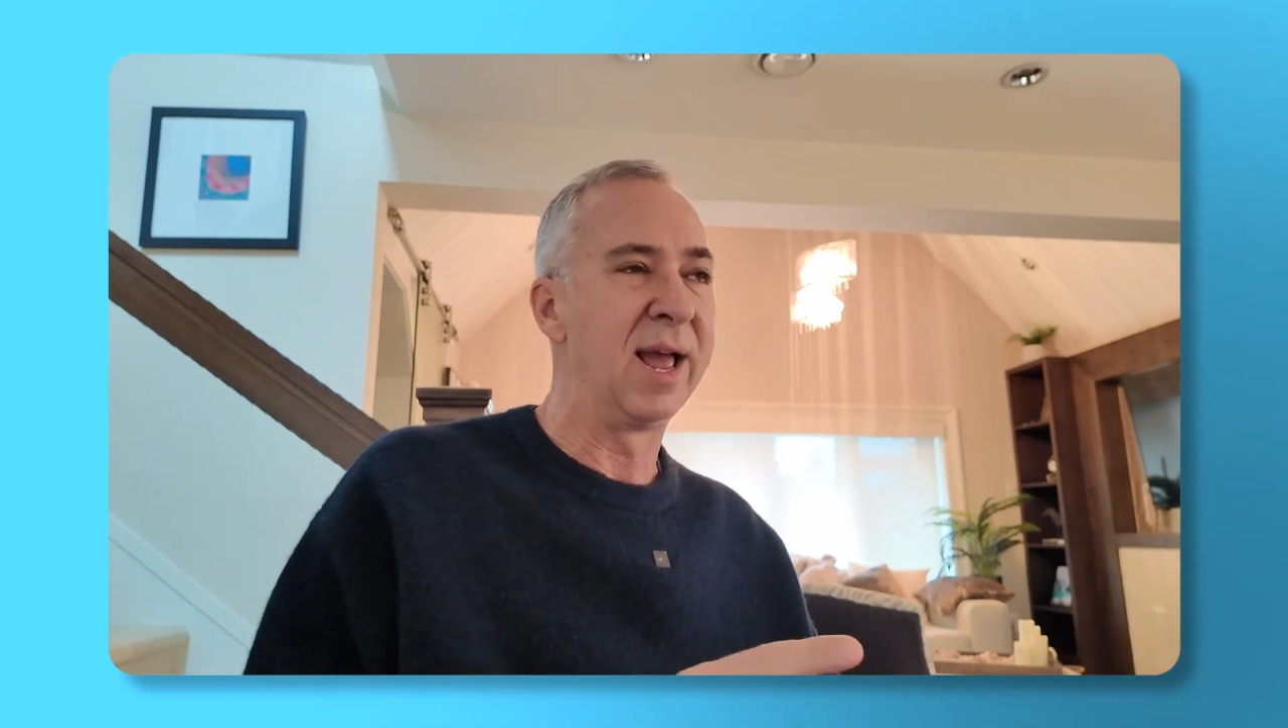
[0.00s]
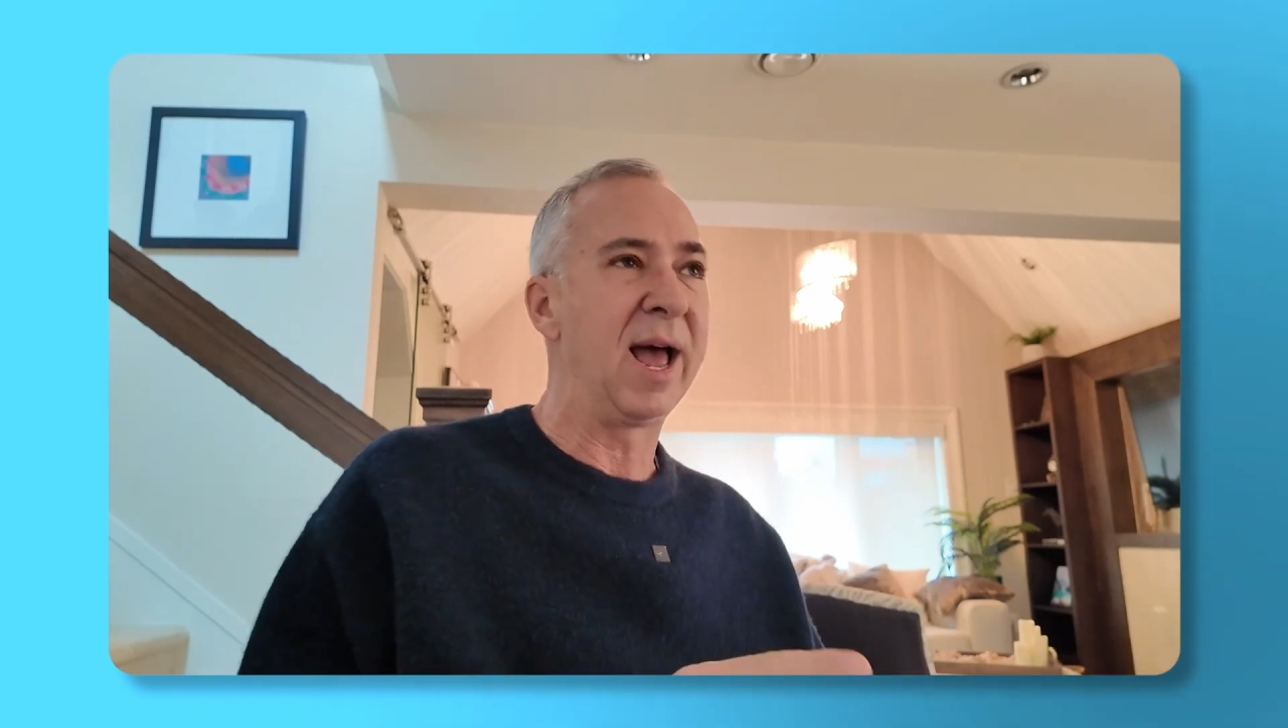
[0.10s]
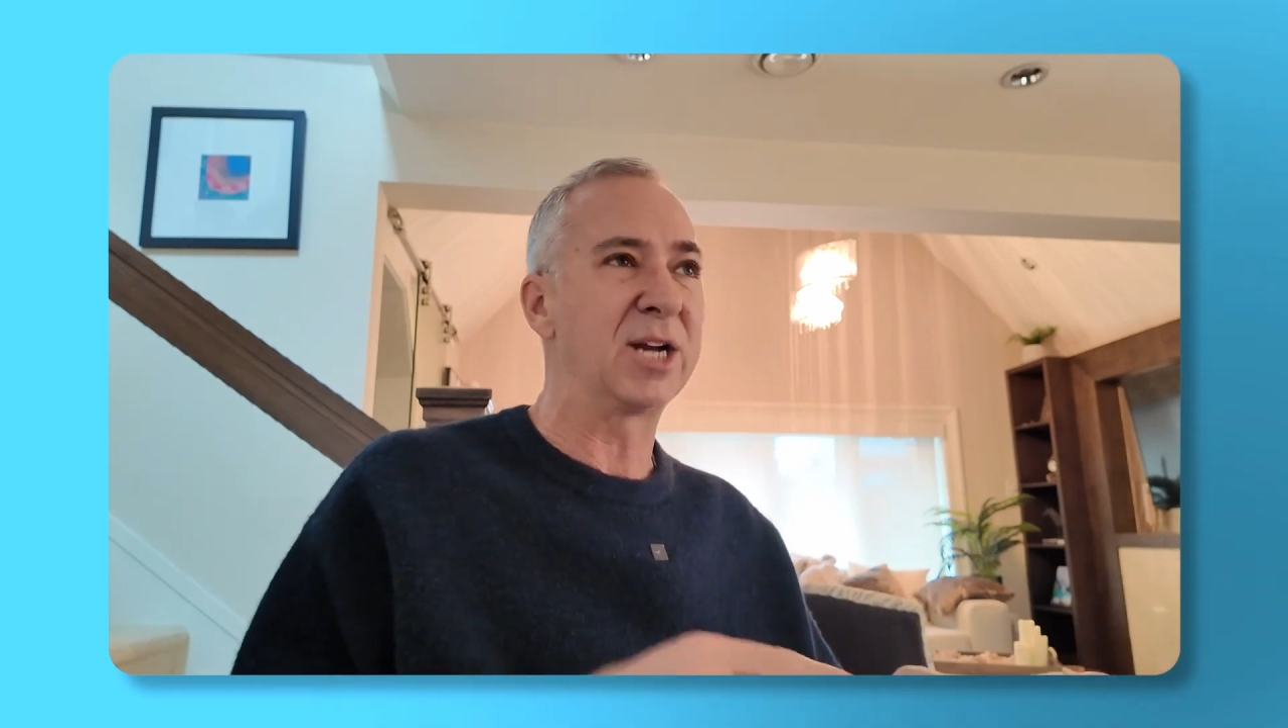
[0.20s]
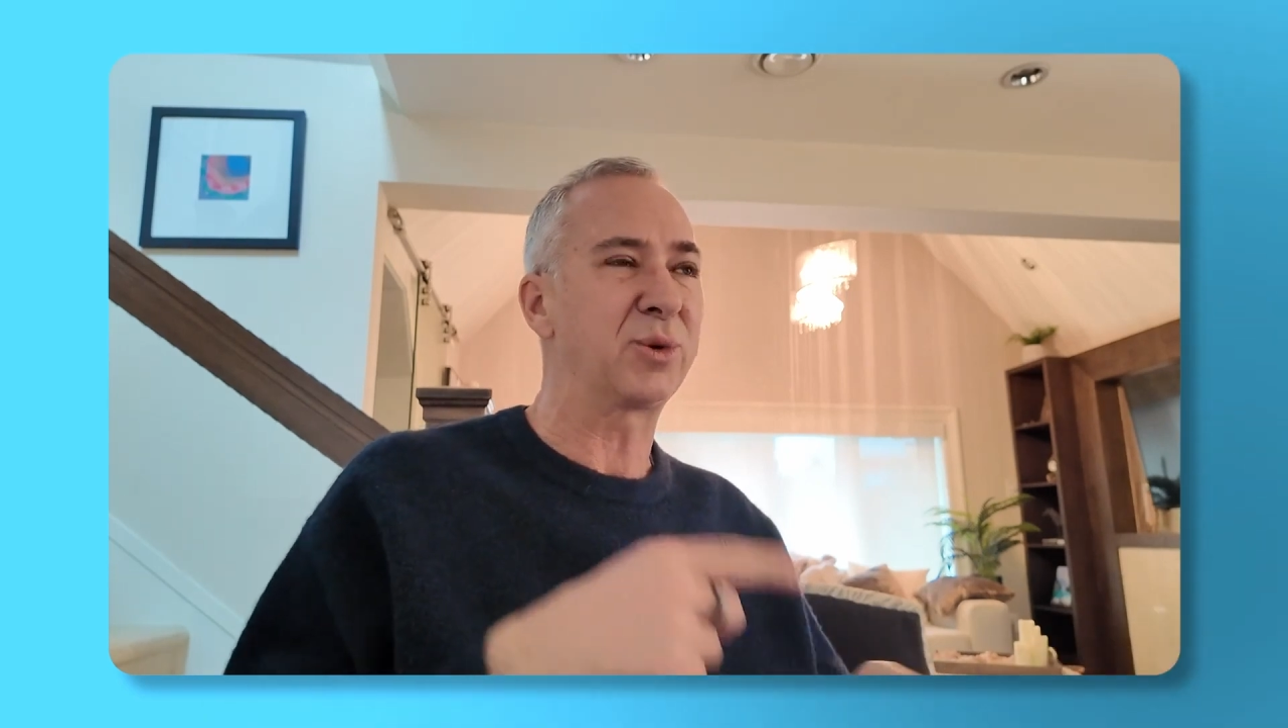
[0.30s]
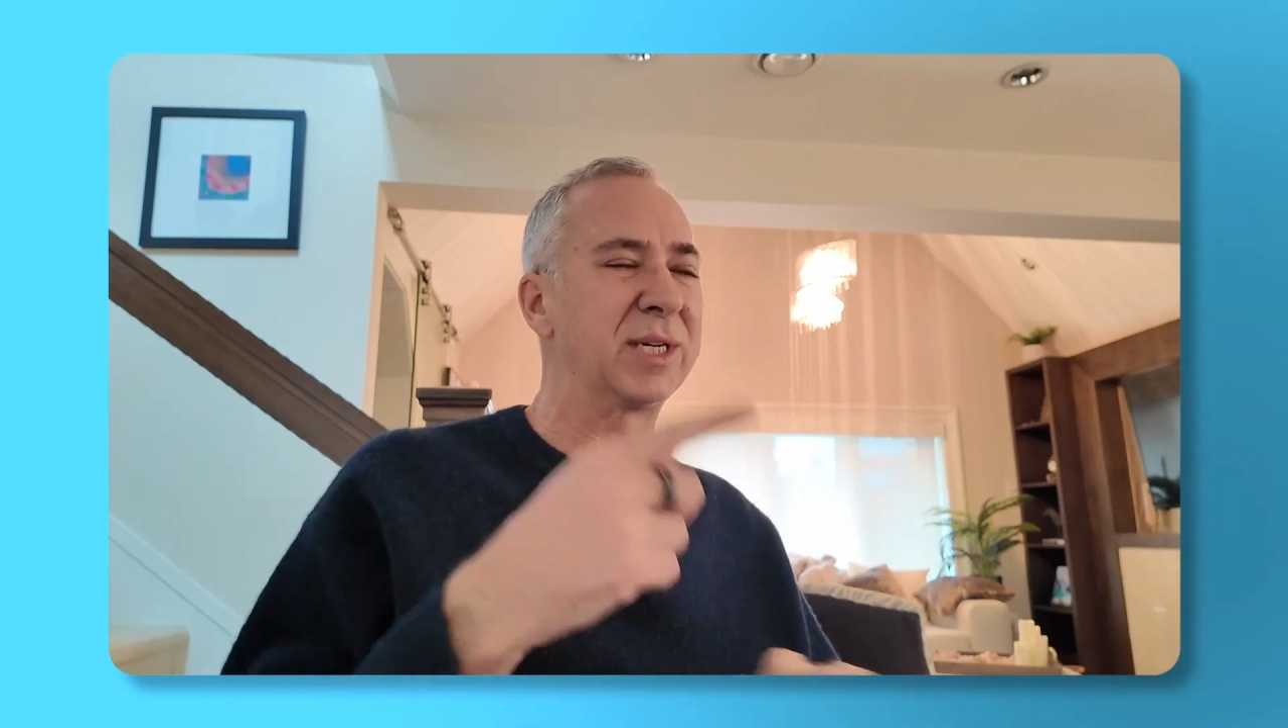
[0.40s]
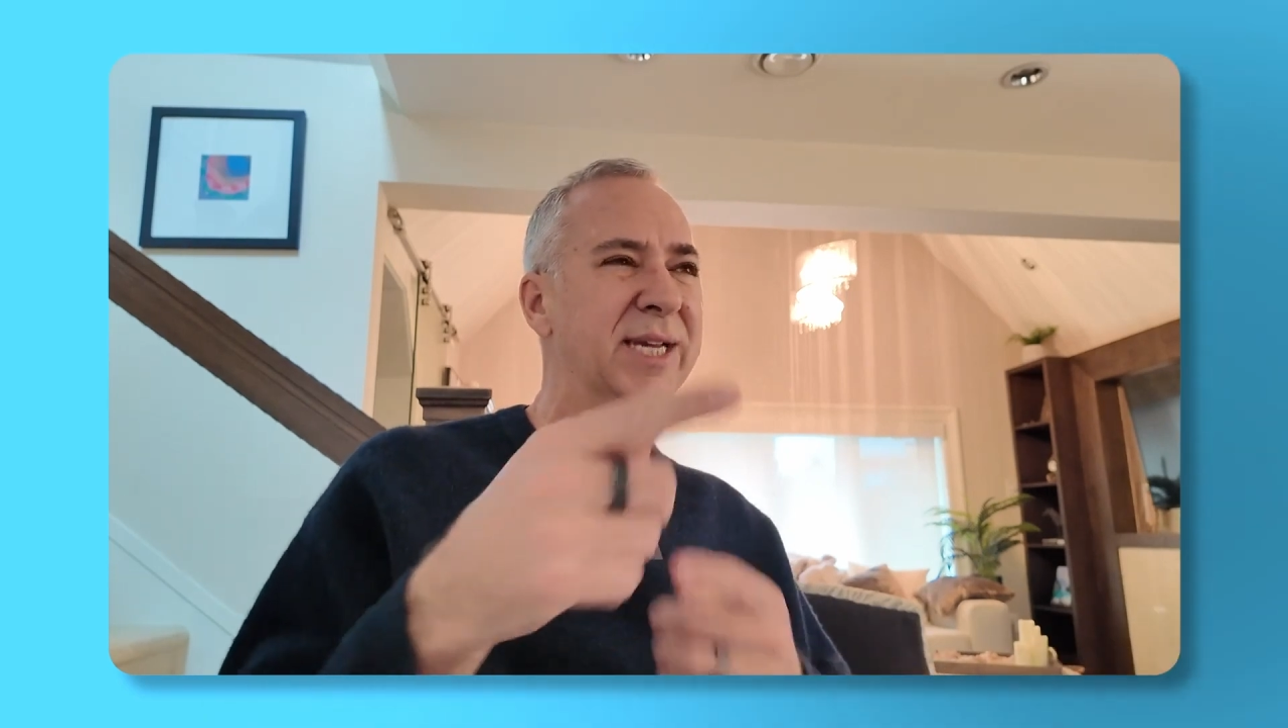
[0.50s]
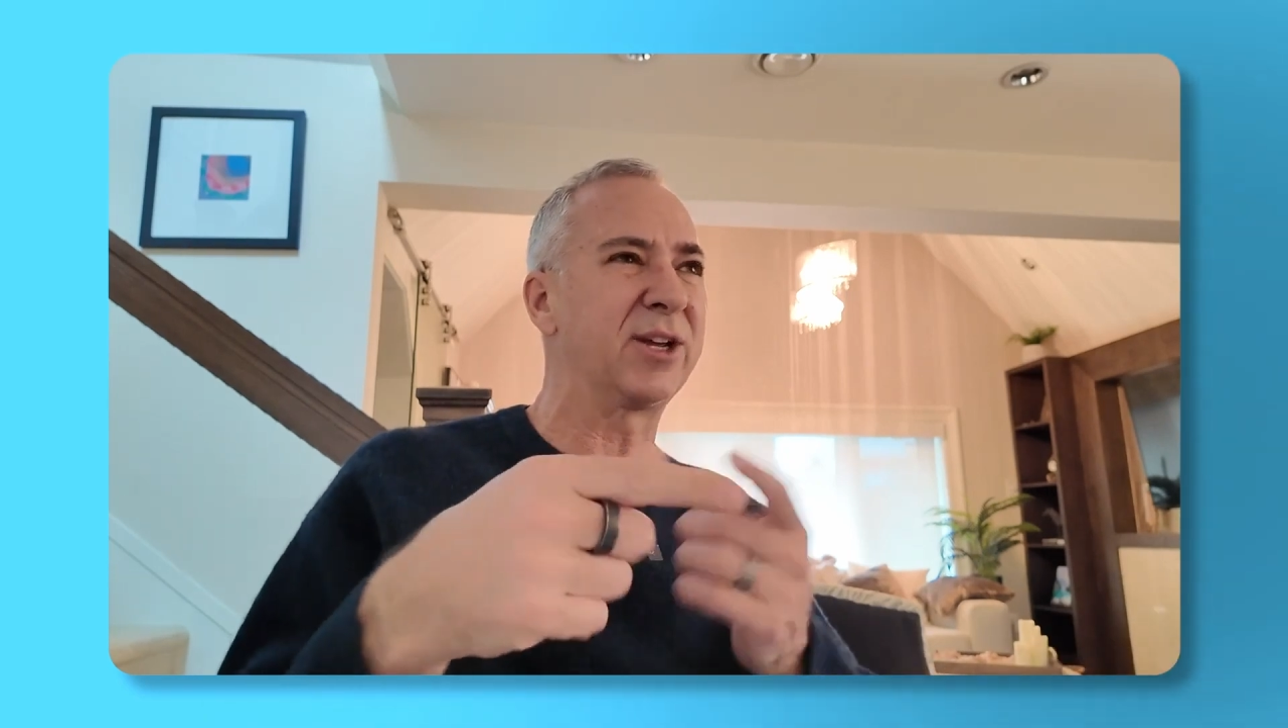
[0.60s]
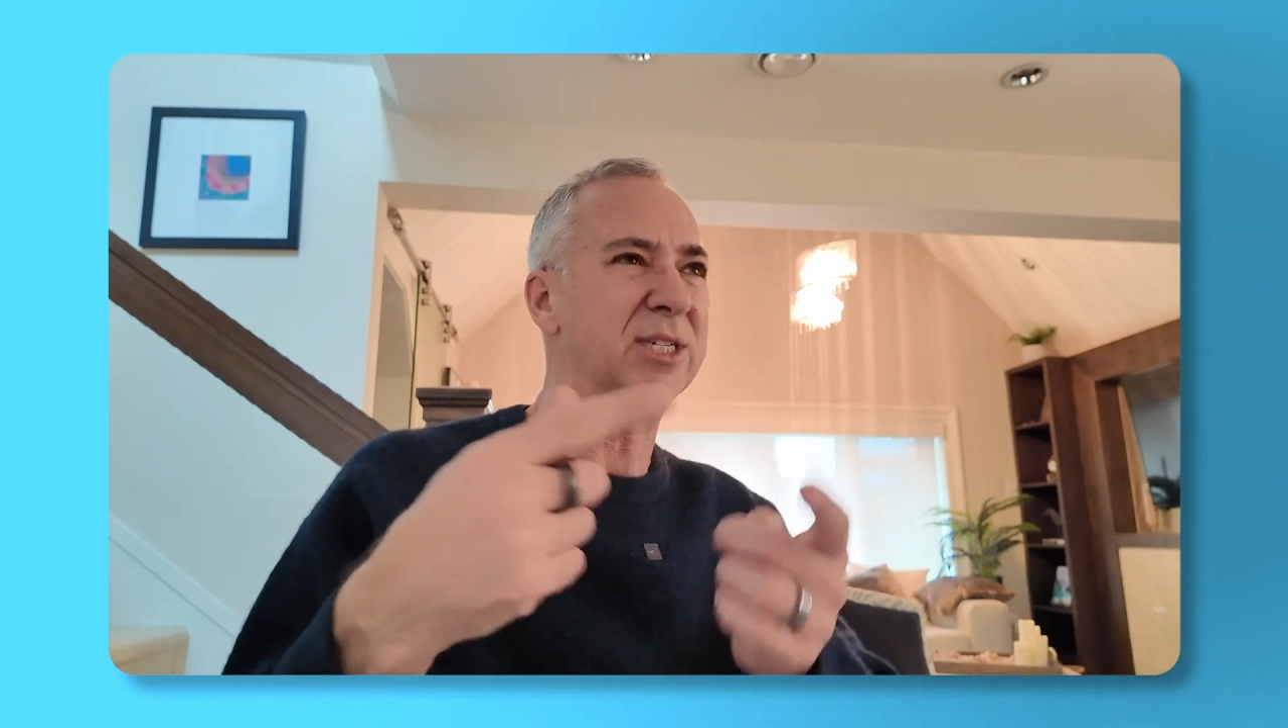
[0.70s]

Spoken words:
I just want to tell you